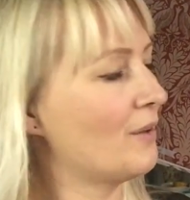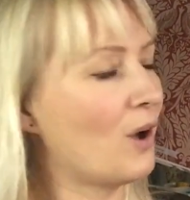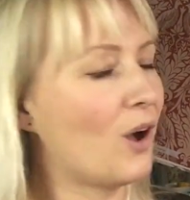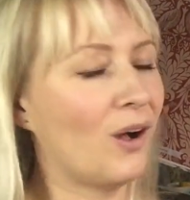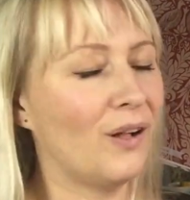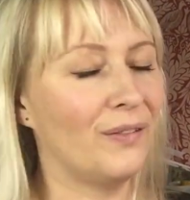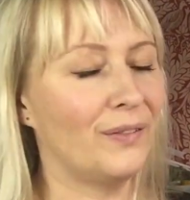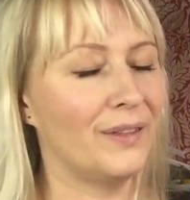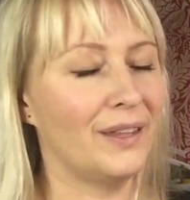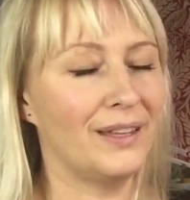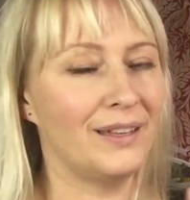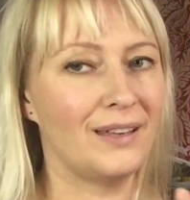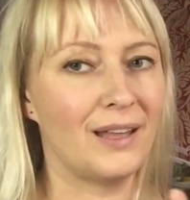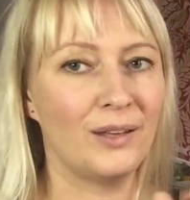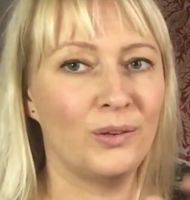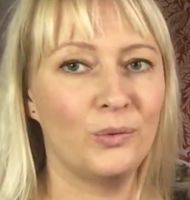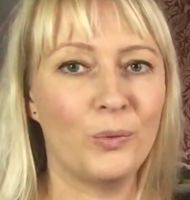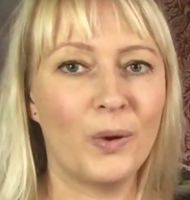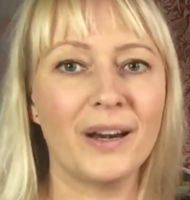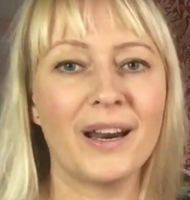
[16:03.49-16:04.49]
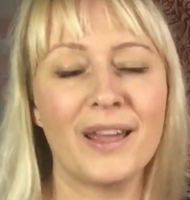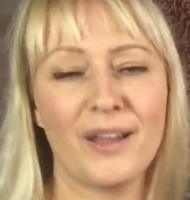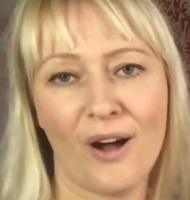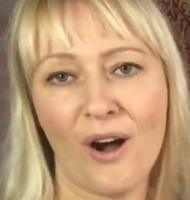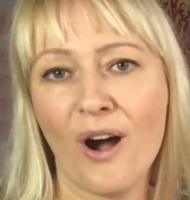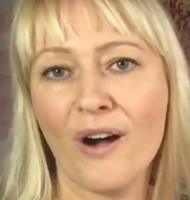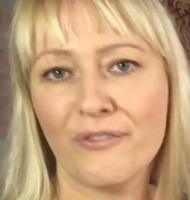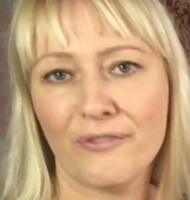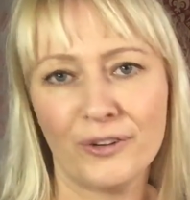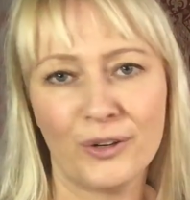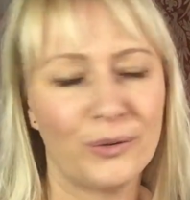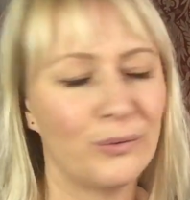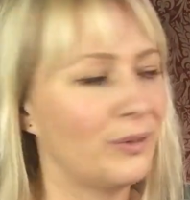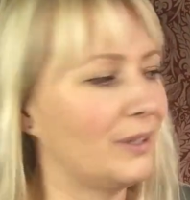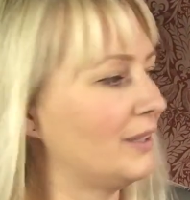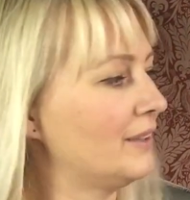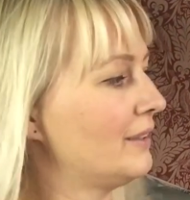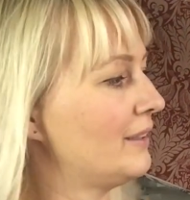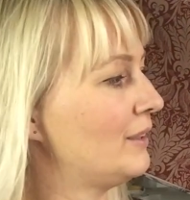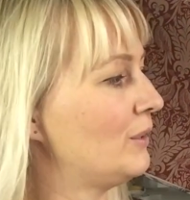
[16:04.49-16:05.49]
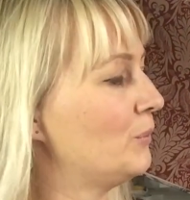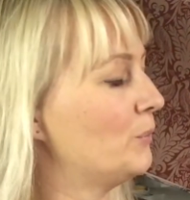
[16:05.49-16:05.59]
and what I offer, really,